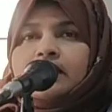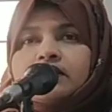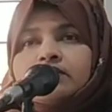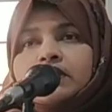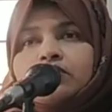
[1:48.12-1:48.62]

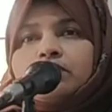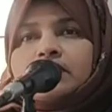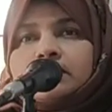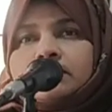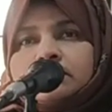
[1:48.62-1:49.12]

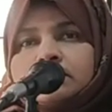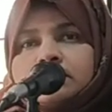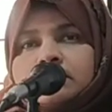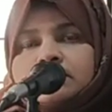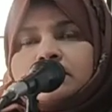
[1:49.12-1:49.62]
Antimicrobial
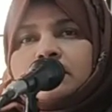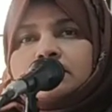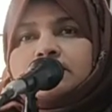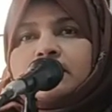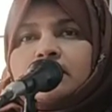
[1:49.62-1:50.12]
resistance
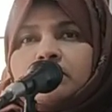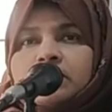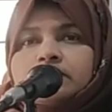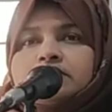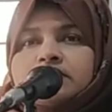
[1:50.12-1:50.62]
has
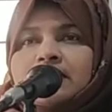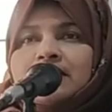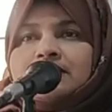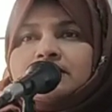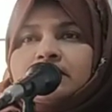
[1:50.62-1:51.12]
emerged
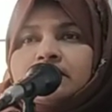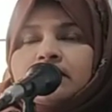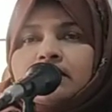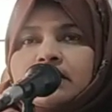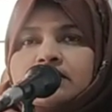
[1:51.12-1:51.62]
as
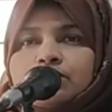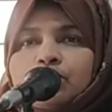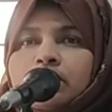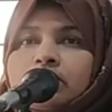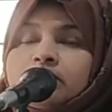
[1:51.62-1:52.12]

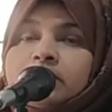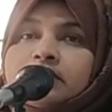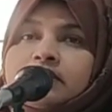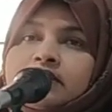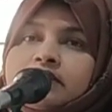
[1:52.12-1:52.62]
one of the
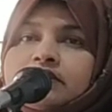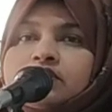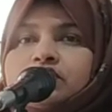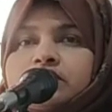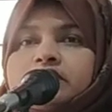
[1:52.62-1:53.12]

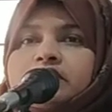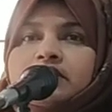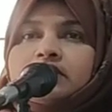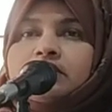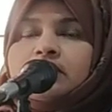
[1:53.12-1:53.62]
greatest
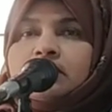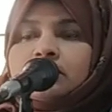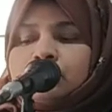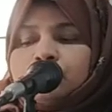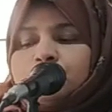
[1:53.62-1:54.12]
threats
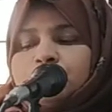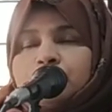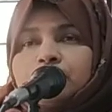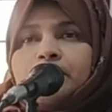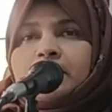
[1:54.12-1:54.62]

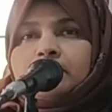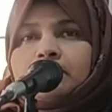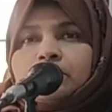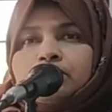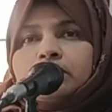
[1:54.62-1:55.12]
to
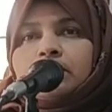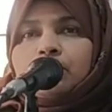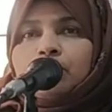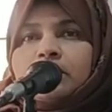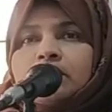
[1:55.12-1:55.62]
the
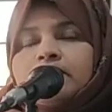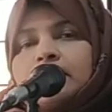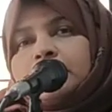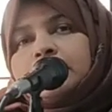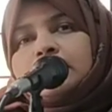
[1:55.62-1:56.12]
global
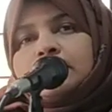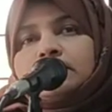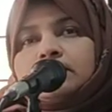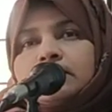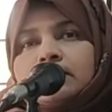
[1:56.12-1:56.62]
public
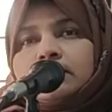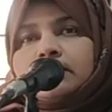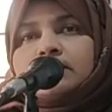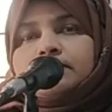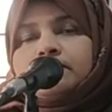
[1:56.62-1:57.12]
health
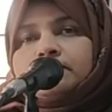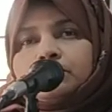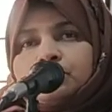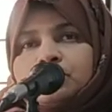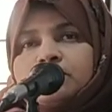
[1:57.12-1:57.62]
in the
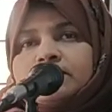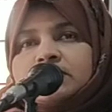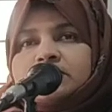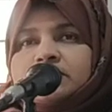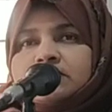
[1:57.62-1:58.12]

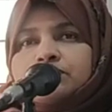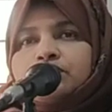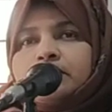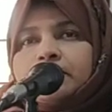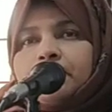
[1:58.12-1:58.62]
21st
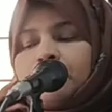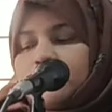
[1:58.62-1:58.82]
century.